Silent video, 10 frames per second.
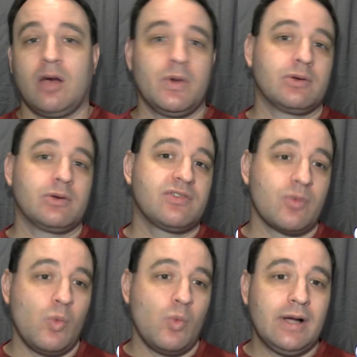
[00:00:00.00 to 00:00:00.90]
whether it's
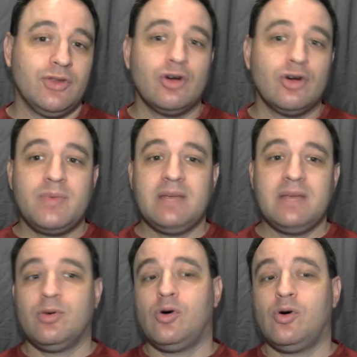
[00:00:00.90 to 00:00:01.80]
from well-known
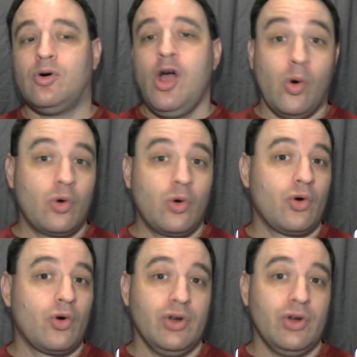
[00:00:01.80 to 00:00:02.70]
people
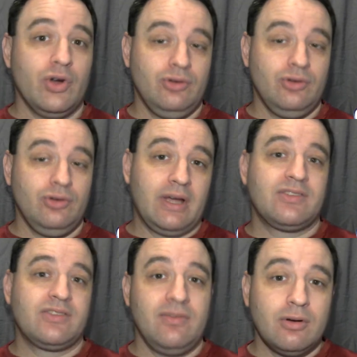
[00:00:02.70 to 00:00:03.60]
or you
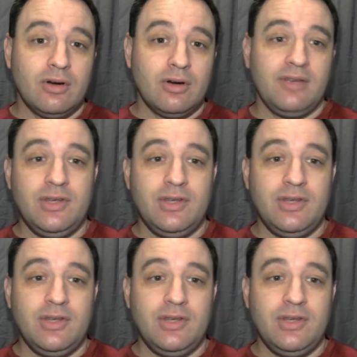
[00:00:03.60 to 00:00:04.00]
as the viewer.